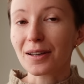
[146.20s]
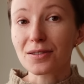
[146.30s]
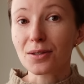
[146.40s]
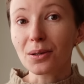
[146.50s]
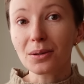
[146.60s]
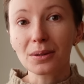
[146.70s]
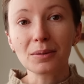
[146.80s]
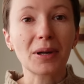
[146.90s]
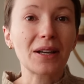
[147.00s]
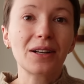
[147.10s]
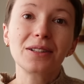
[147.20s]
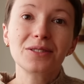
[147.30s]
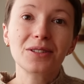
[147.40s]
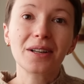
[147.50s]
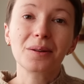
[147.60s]
soul, my
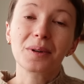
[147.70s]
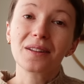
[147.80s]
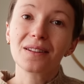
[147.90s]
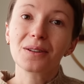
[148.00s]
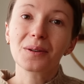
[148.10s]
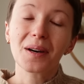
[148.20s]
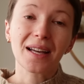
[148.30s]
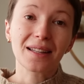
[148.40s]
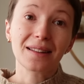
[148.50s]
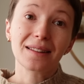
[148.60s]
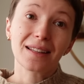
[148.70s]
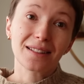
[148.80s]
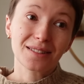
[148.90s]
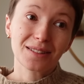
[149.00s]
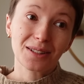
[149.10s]
culture with you, and
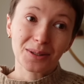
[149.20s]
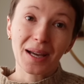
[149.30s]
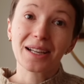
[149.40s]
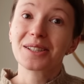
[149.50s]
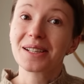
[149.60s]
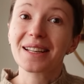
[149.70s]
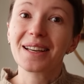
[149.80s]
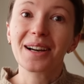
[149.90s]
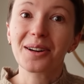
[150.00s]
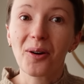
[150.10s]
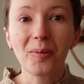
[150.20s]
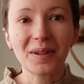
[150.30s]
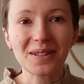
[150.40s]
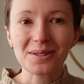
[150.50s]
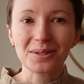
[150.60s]
that you actually are
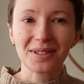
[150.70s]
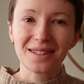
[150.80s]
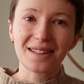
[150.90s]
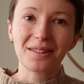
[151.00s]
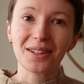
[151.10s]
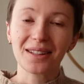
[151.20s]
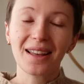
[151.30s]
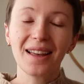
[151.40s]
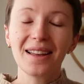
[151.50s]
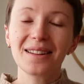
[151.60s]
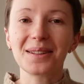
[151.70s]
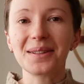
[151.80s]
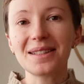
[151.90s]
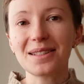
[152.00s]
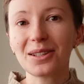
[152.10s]
open to receive it. So
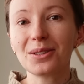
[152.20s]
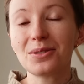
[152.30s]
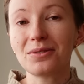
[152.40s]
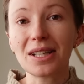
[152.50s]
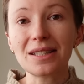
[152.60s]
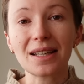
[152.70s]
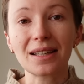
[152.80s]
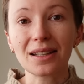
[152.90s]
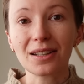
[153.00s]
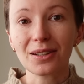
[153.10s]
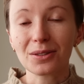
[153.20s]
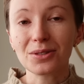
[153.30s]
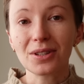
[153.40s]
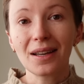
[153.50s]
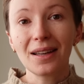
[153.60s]
that's a huge treat and a
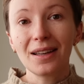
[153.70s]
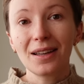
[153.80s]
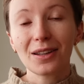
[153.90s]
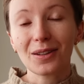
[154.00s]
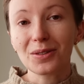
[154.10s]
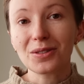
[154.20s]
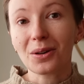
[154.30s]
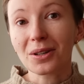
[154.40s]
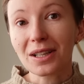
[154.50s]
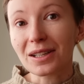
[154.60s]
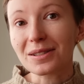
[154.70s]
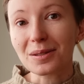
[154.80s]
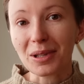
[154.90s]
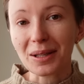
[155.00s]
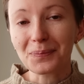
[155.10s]
huge, huge honor
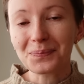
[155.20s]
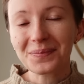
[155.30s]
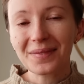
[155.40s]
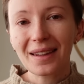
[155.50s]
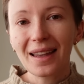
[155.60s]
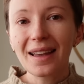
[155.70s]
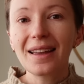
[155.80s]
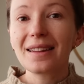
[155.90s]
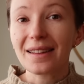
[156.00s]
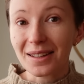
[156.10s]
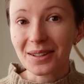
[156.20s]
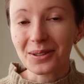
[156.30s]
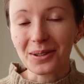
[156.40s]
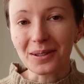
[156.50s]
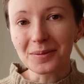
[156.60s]
to me. Thank
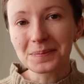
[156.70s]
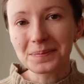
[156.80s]
you all.